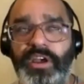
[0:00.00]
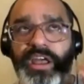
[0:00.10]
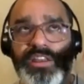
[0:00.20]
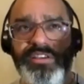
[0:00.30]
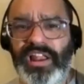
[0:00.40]

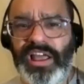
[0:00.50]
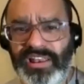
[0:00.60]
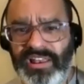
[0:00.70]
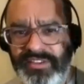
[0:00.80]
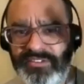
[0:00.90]
And these are like
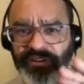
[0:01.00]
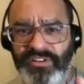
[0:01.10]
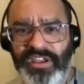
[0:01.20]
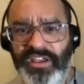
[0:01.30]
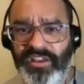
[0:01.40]
lesser
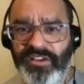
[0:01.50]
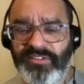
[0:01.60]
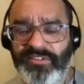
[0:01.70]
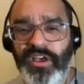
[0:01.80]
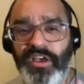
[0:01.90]

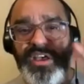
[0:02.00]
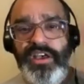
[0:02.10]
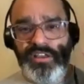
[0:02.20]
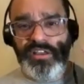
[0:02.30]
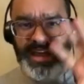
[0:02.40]
deities
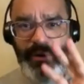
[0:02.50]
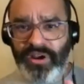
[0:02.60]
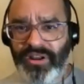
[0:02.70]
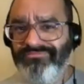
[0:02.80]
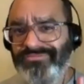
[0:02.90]
that were
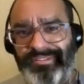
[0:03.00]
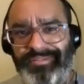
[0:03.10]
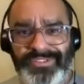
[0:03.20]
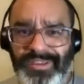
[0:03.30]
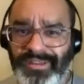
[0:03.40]

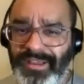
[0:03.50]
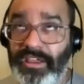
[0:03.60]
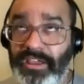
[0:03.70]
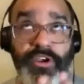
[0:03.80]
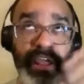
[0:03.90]
seen as
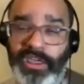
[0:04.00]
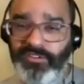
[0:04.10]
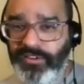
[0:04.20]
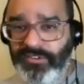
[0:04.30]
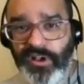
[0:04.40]
either
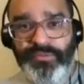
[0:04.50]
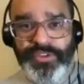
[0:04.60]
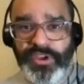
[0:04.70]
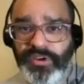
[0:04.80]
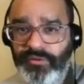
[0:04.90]
agents of
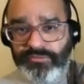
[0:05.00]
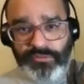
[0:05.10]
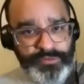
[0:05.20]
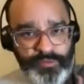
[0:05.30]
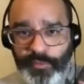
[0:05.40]
the
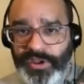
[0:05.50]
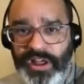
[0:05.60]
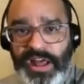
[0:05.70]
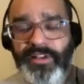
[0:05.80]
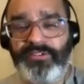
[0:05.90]
Roman
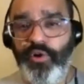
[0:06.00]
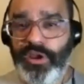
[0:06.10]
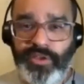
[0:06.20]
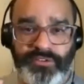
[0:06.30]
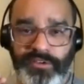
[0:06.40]
gods or
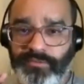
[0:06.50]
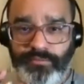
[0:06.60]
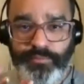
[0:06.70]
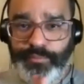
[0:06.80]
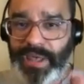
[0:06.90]
even just
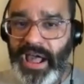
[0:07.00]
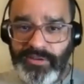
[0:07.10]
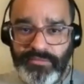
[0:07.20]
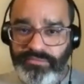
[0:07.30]
bad,